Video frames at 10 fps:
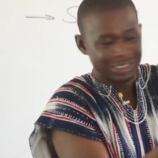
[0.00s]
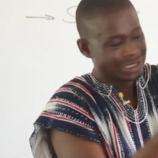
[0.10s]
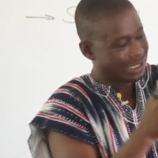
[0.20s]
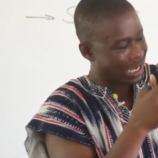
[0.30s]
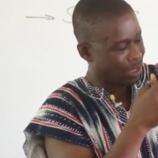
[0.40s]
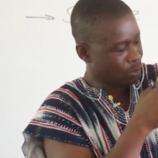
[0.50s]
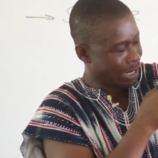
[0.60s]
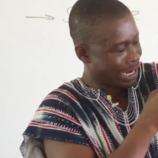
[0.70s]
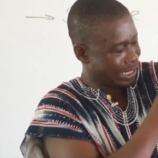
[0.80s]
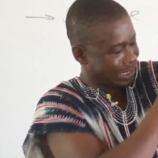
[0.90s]
Now look
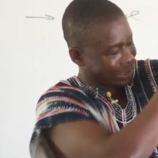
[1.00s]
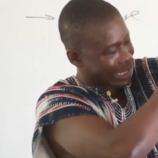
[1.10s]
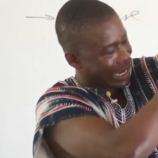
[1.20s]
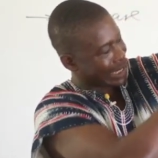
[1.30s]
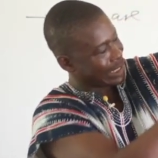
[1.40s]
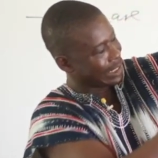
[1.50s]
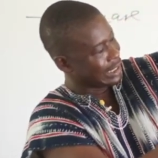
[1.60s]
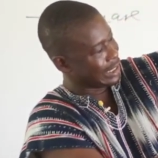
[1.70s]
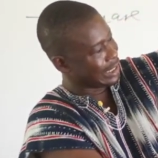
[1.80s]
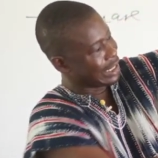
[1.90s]
at this side
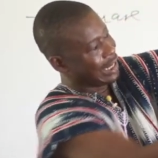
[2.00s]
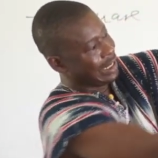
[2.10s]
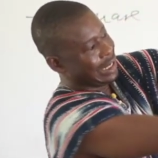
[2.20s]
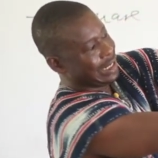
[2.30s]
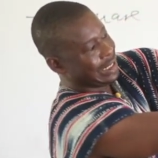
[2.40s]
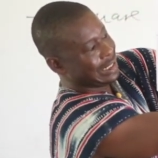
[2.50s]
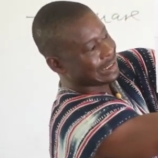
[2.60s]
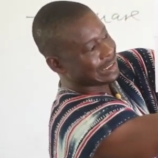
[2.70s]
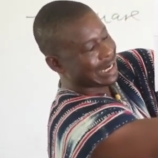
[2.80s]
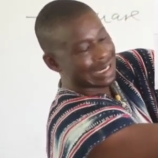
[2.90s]
and then this
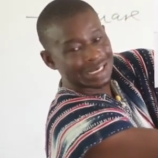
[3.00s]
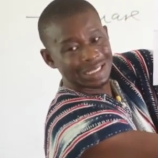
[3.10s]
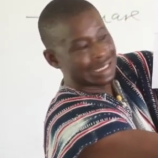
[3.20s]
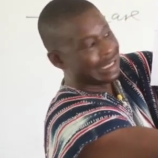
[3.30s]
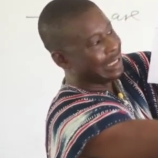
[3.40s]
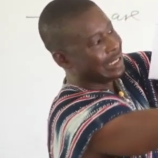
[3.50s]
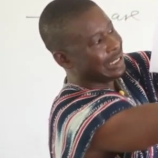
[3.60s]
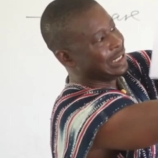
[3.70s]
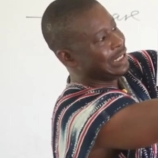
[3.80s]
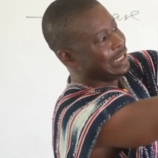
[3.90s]
side.
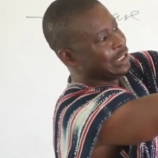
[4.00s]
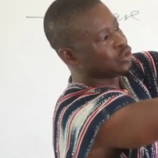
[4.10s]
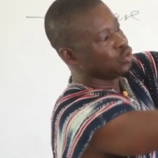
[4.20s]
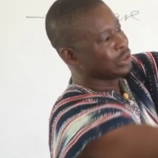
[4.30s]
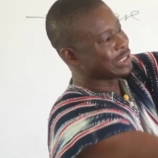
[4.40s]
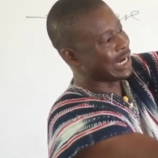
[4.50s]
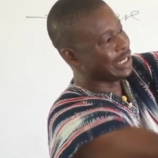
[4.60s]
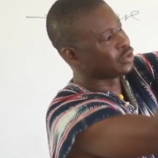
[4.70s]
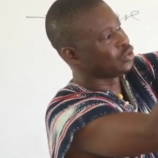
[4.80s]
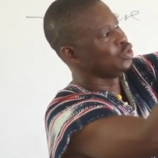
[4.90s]
These two sides
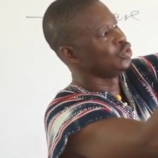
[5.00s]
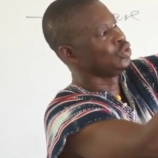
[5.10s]
too,